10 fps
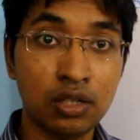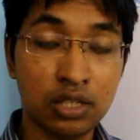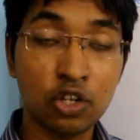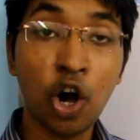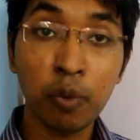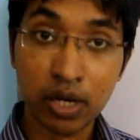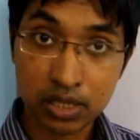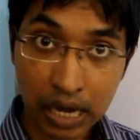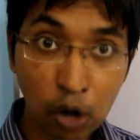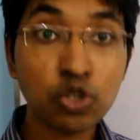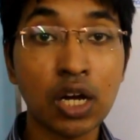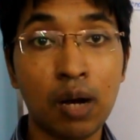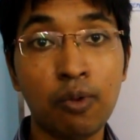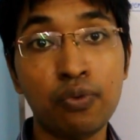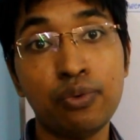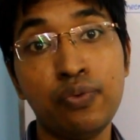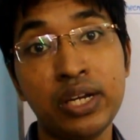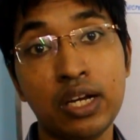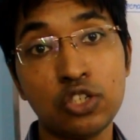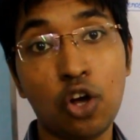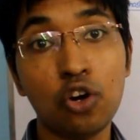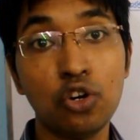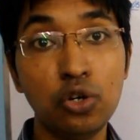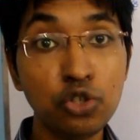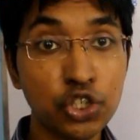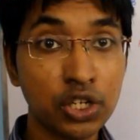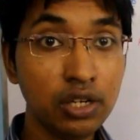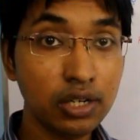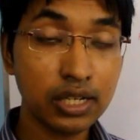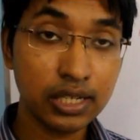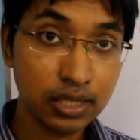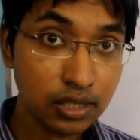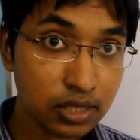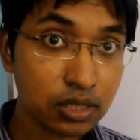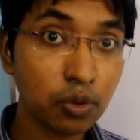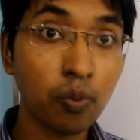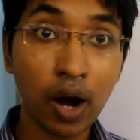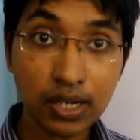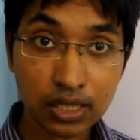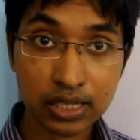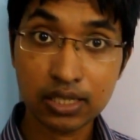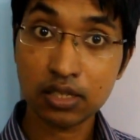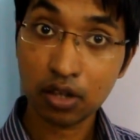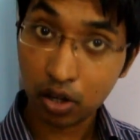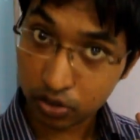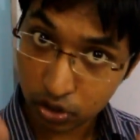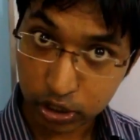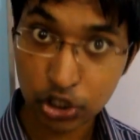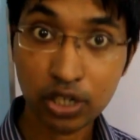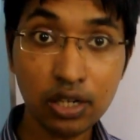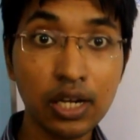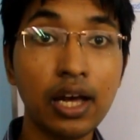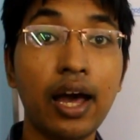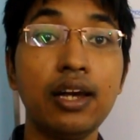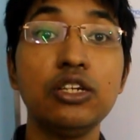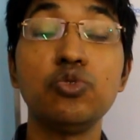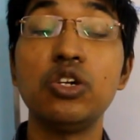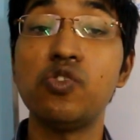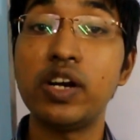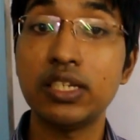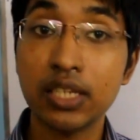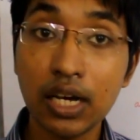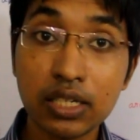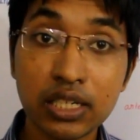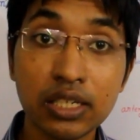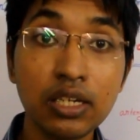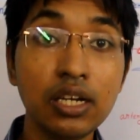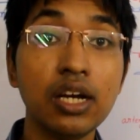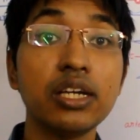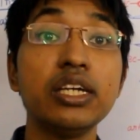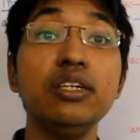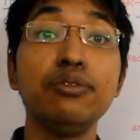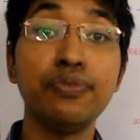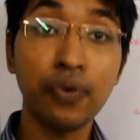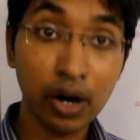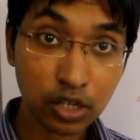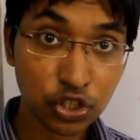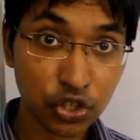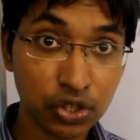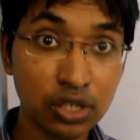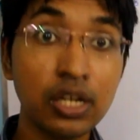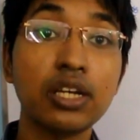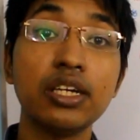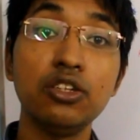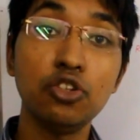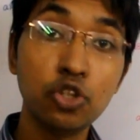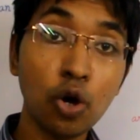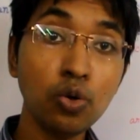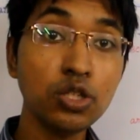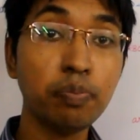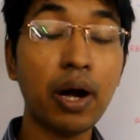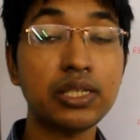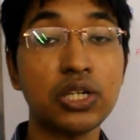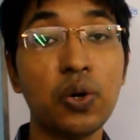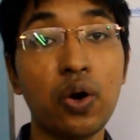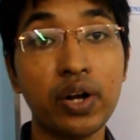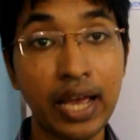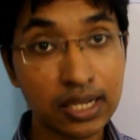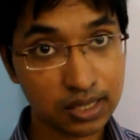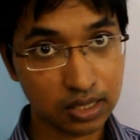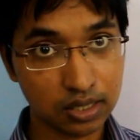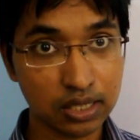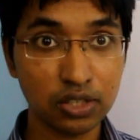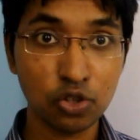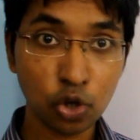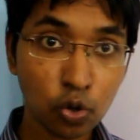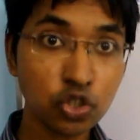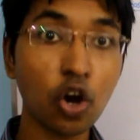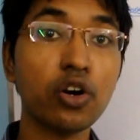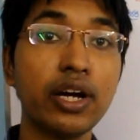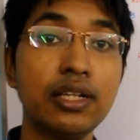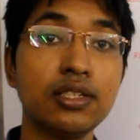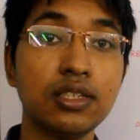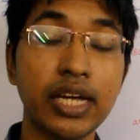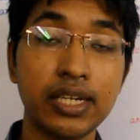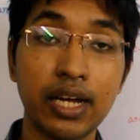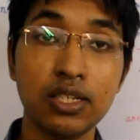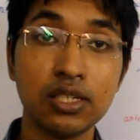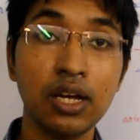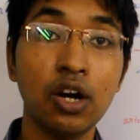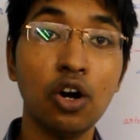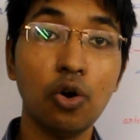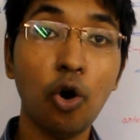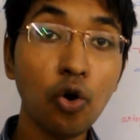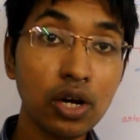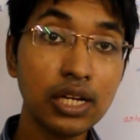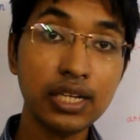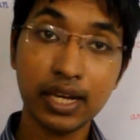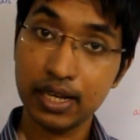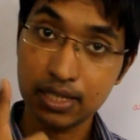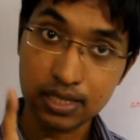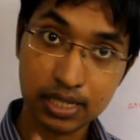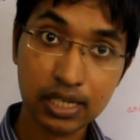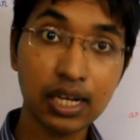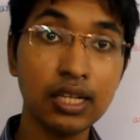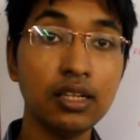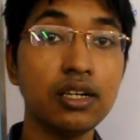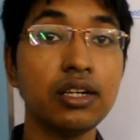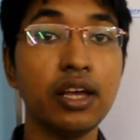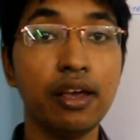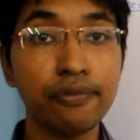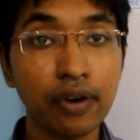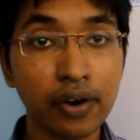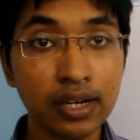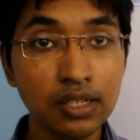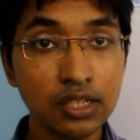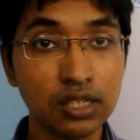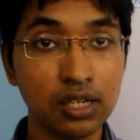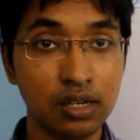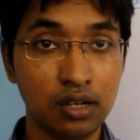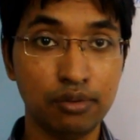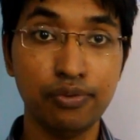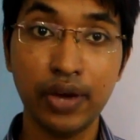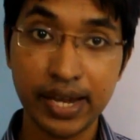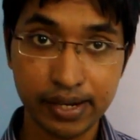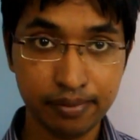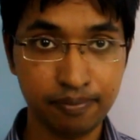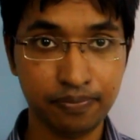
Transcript: the commonest outcome of venous occlusion is what? It's congestion, and it will result in infarction in those particular cases, in those organs that has only a single efferent vein.